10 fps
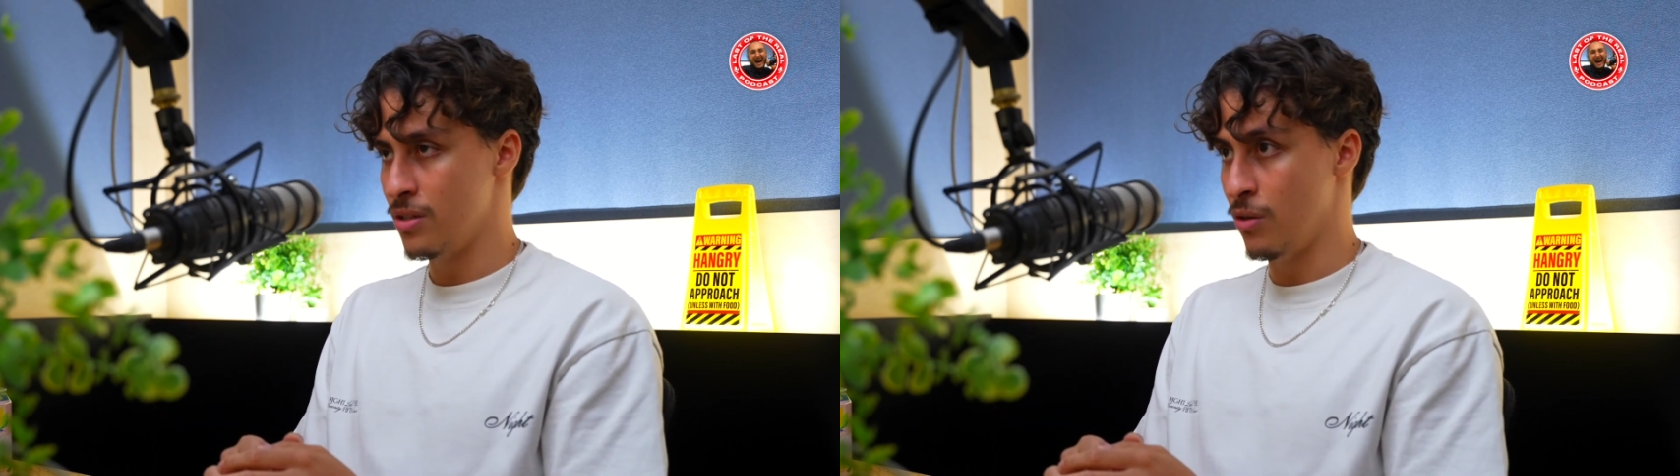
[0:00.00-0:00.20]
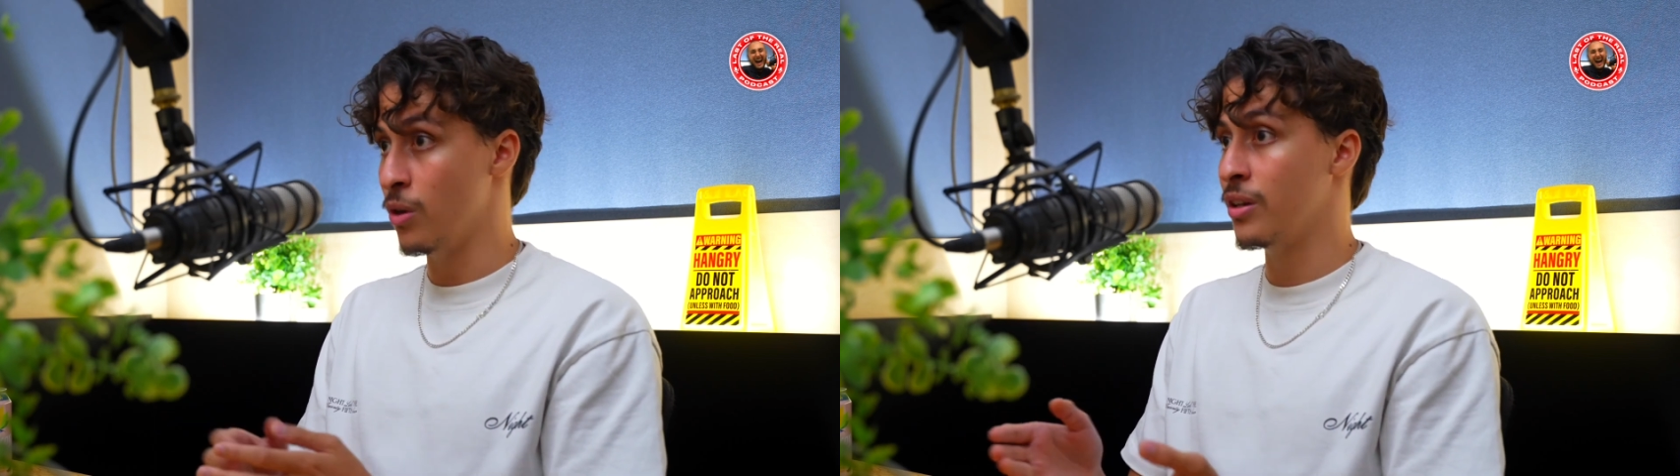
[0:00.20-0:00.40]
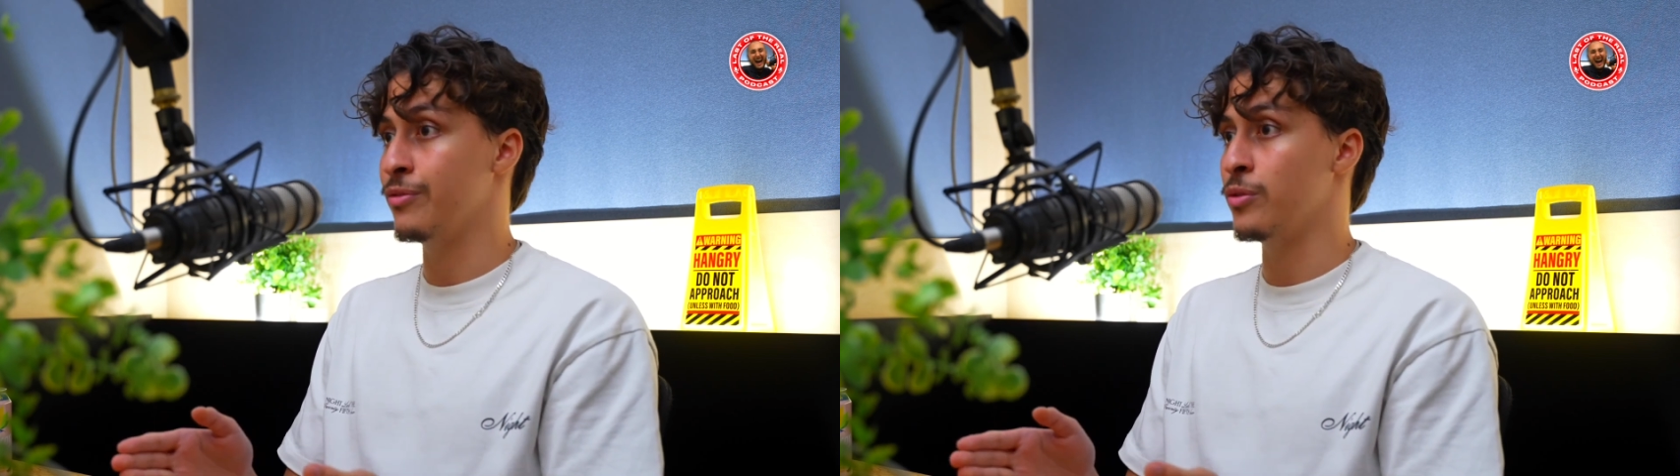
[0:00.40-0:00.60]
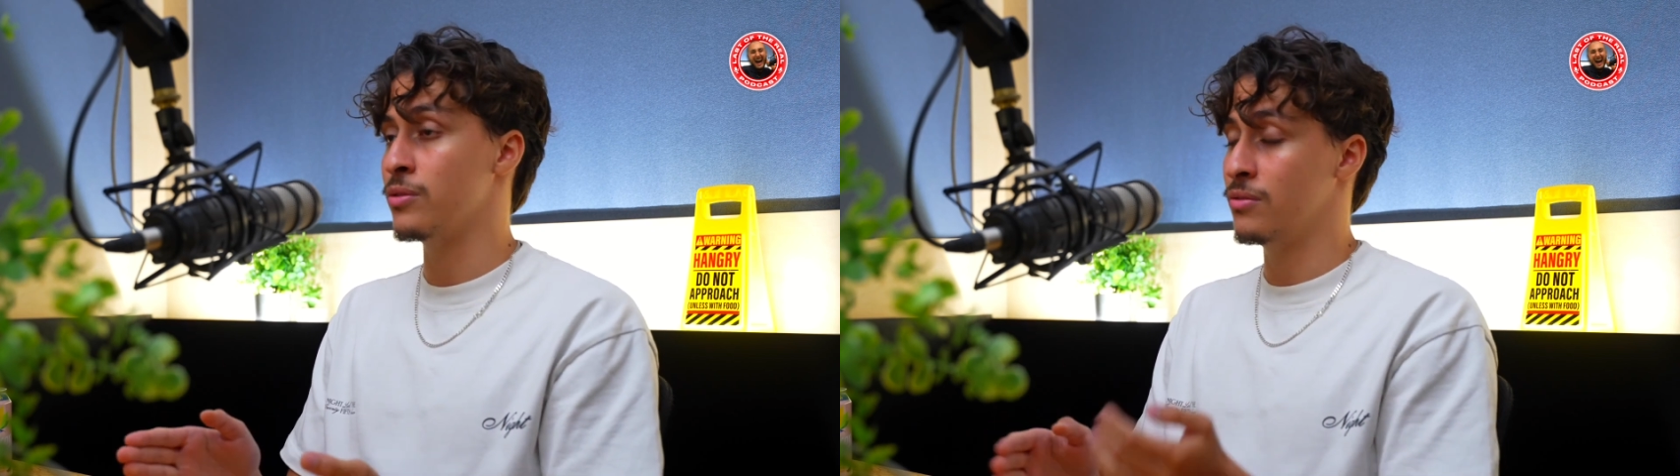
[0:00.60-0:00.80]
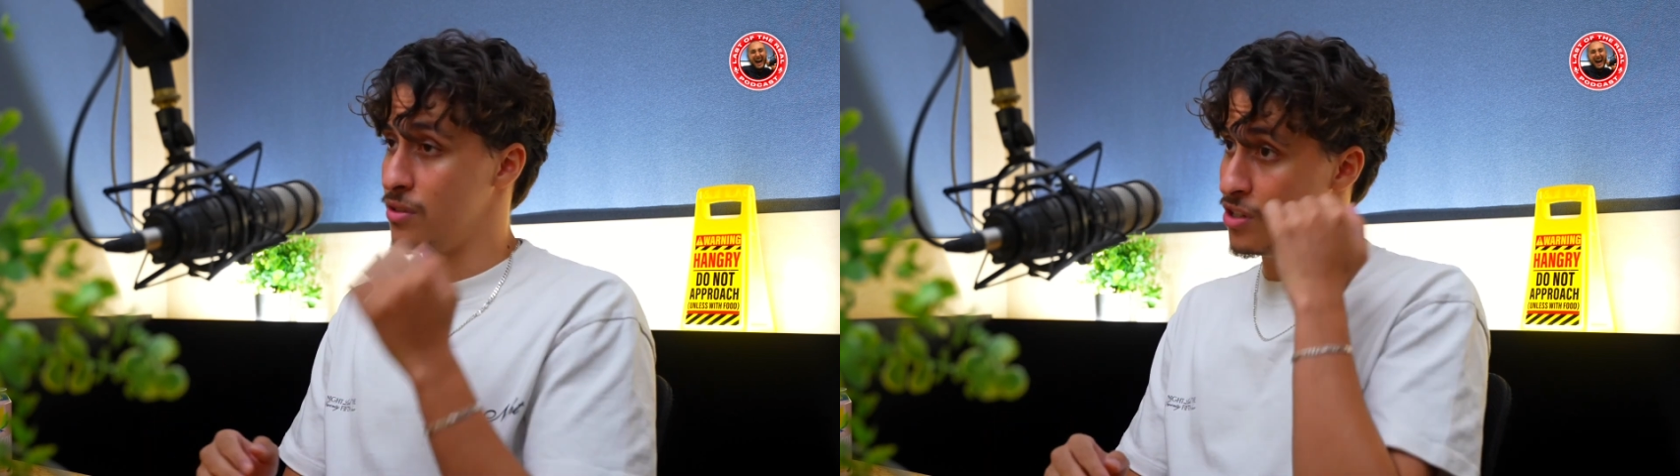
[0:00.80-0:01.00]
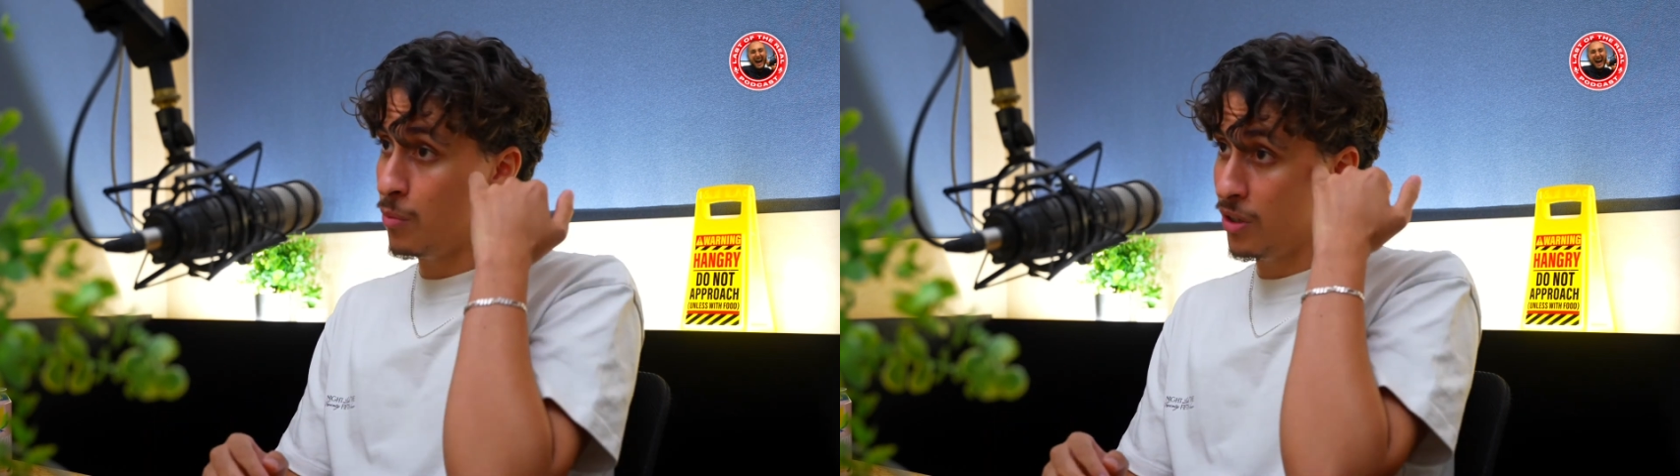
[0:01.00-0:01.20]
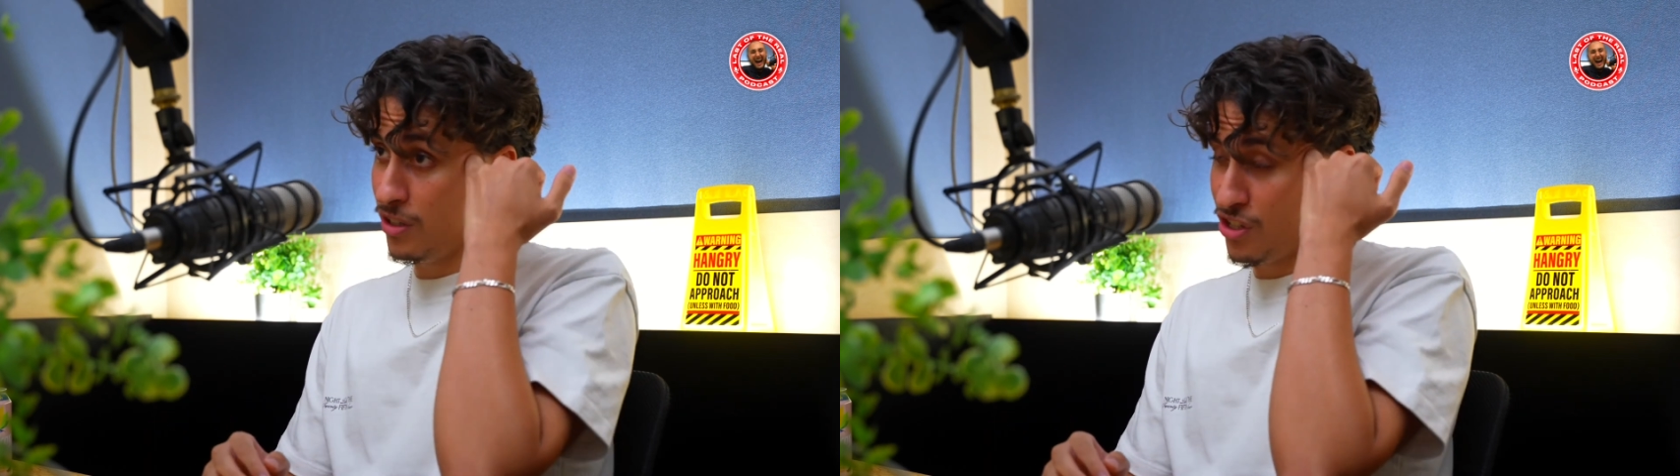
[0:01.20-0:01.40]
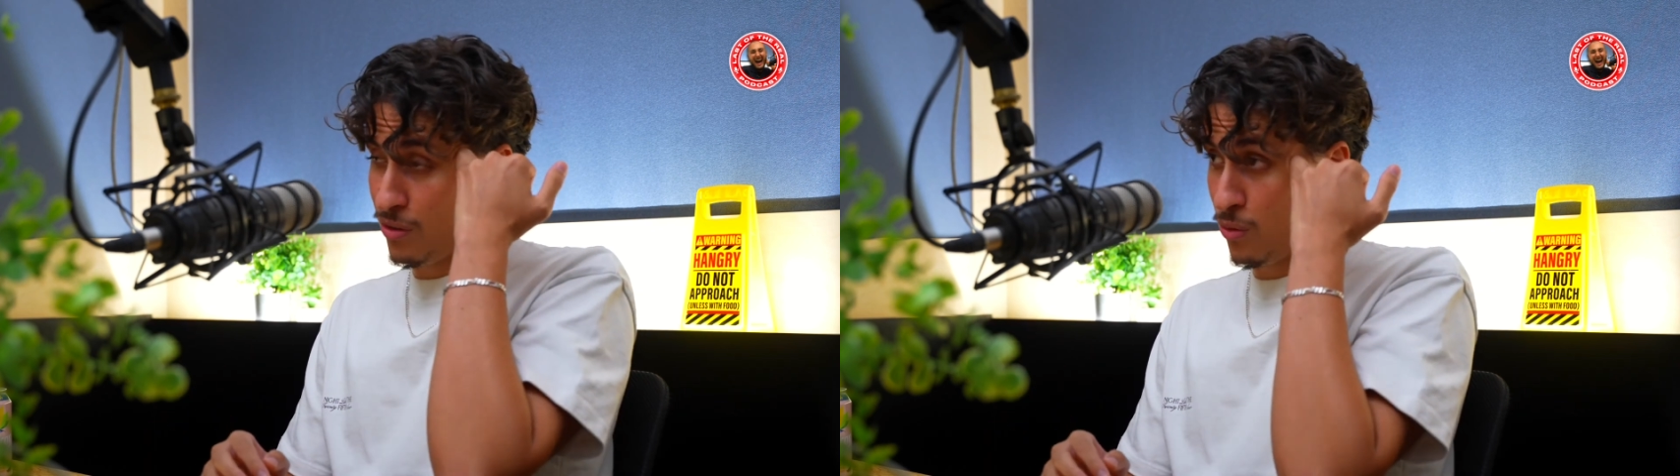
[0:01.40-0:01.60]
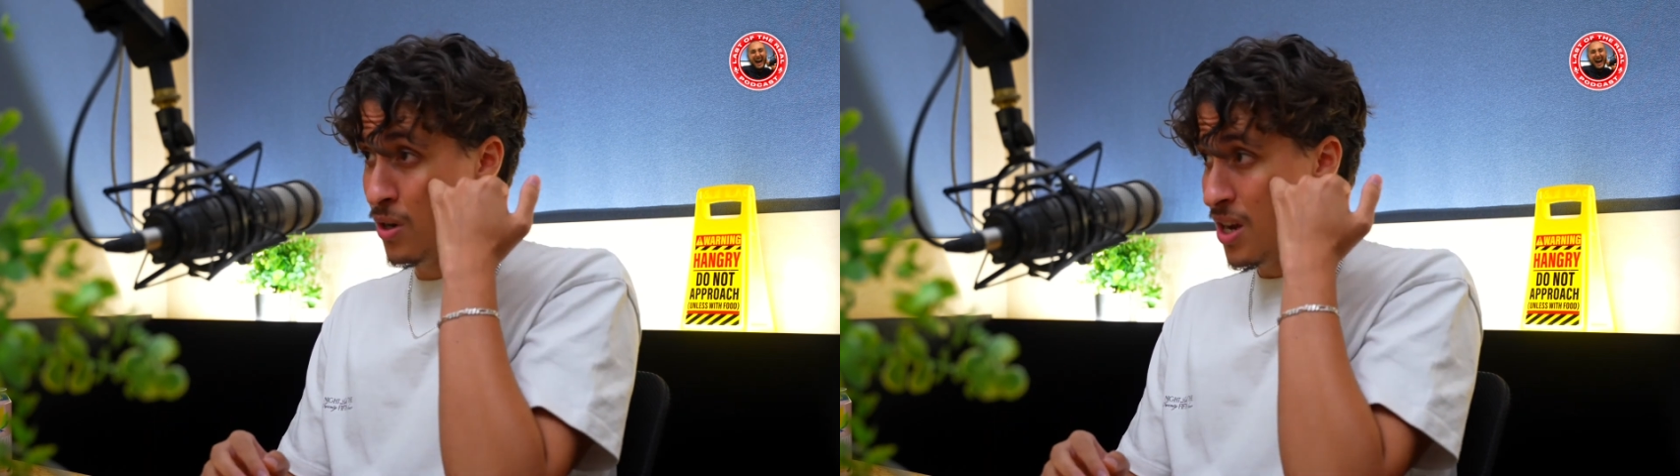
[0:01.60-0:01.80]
or working for someone in general.